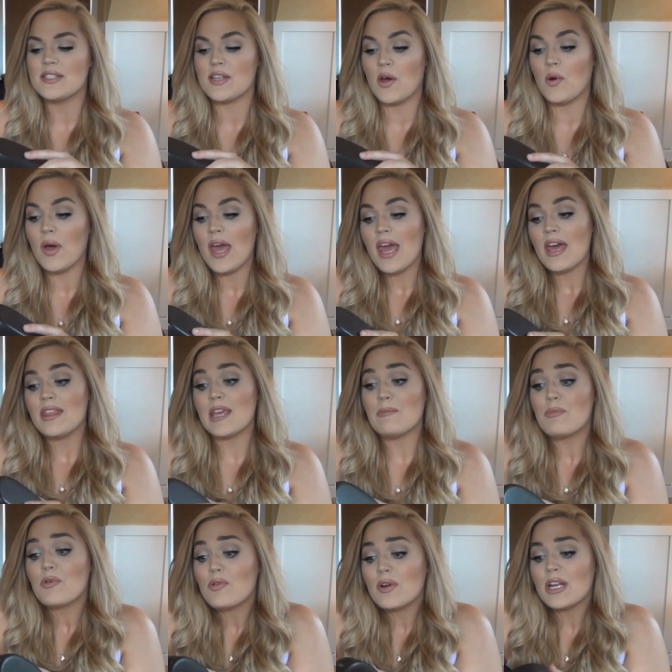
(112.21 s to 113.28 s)
so they
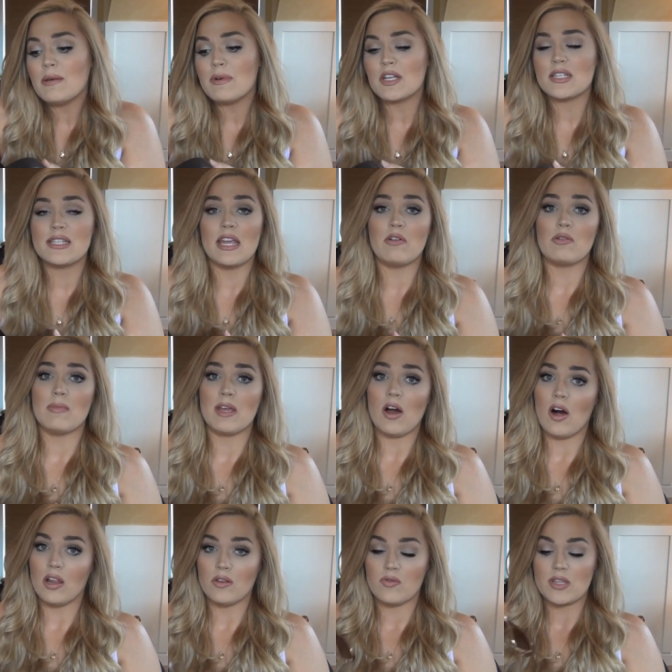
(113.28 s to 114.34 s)
pretty much stay with me
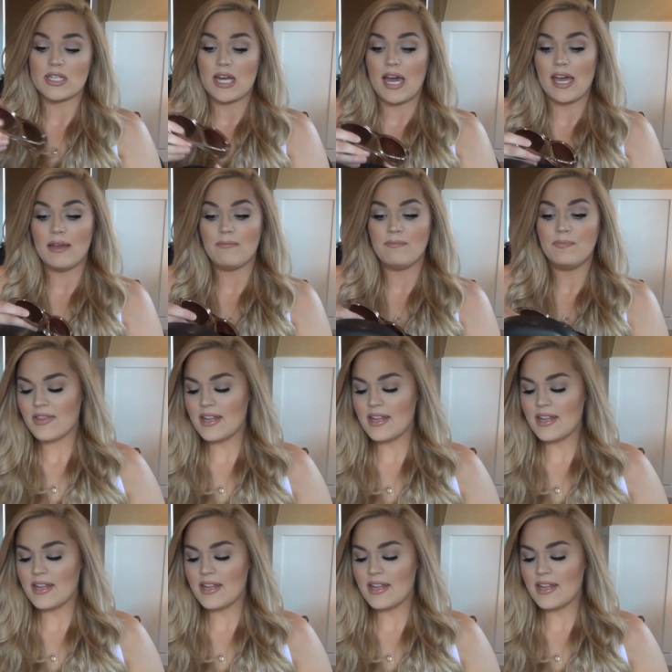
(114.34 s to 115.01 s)
all of the time.